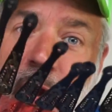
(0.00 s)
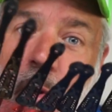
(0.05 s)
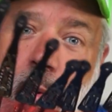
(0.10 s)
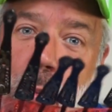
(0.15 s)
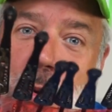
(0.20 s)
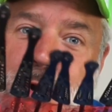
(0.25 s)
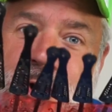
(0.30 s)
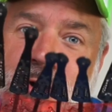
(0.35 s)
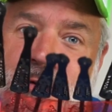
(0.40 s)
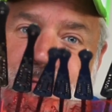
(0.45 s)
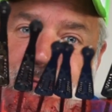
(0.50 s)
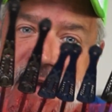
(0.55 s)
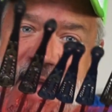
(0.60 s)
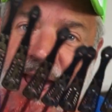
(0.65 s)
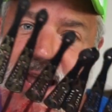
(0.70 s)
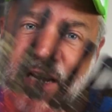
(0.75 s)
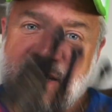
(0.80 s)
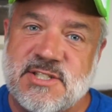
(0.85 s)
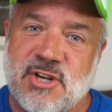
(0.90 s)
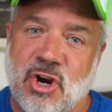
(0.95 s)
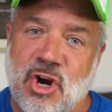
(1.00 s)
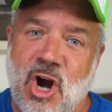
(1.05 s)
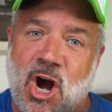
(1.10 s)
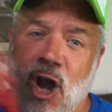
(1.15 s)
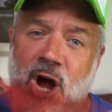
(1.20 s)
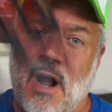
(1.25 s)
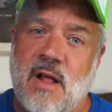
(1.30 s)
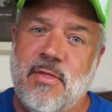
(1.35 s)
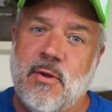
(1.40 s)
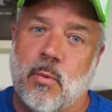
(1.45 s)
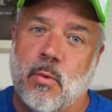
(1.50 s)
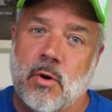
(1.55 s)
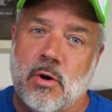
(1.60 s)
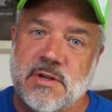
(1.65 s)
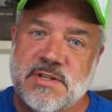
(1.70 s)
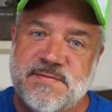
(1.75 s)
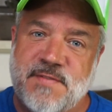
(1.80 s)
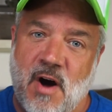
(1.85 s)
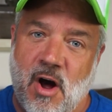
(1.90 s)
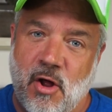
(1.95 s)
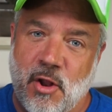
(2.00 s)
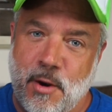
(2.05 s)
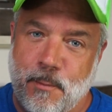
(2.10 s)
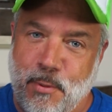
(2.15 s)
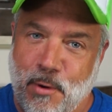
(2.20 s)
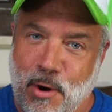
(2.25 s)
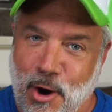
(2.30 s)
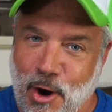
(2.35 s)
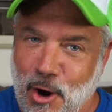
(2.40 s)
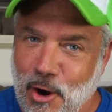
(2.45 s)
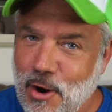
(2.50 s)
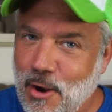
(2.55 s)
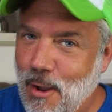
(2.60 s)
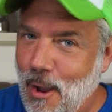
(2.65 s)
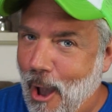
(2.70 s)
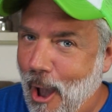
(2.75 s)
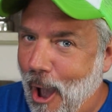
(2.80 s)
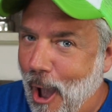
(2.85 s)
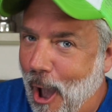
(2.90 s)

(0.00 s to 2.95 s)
when your fans are gone, the world's falling apart.